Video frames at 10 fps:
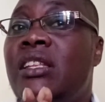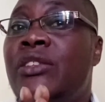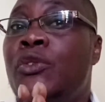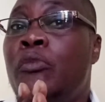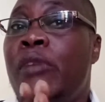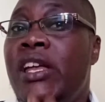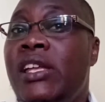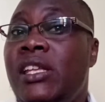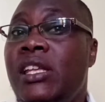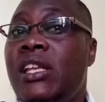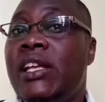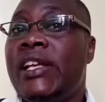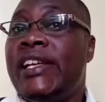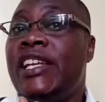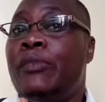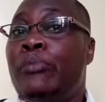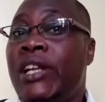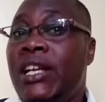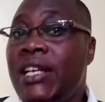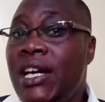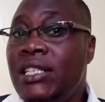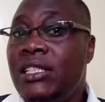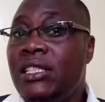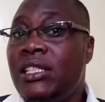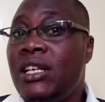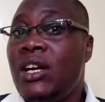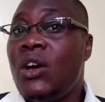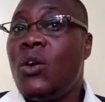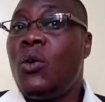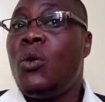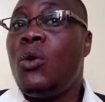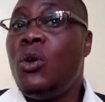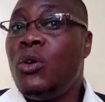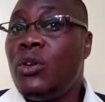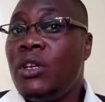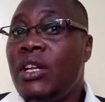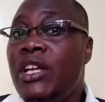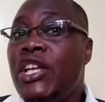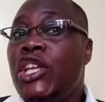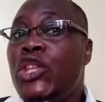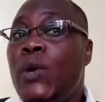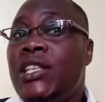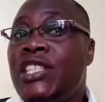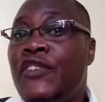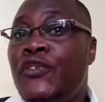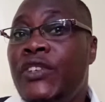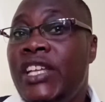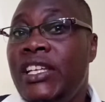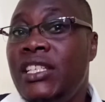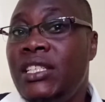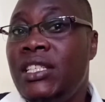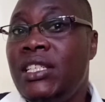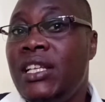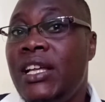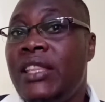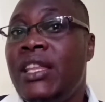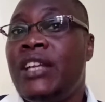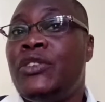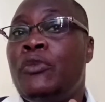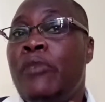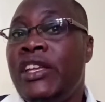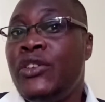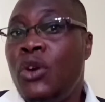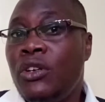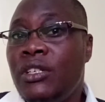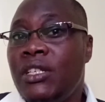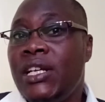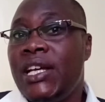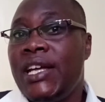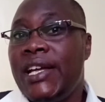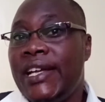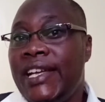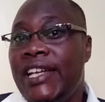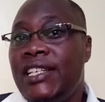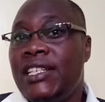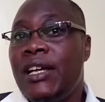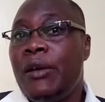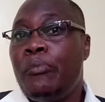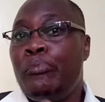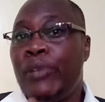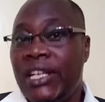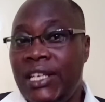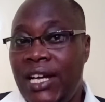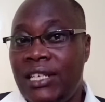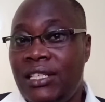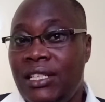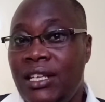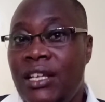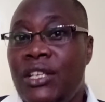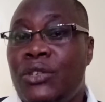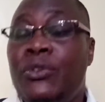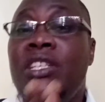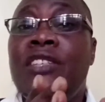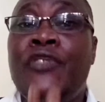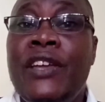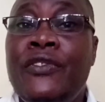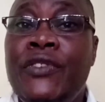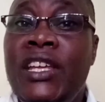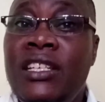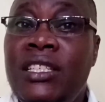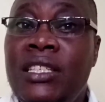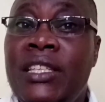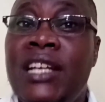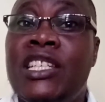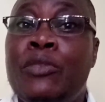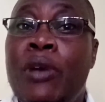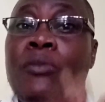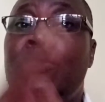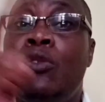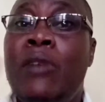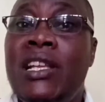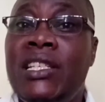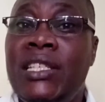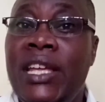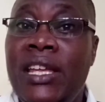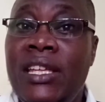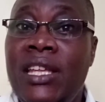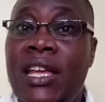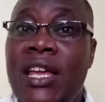you may get pregnant, or your safe days that you may not get pregnant. So these 5 days that sperms normally stay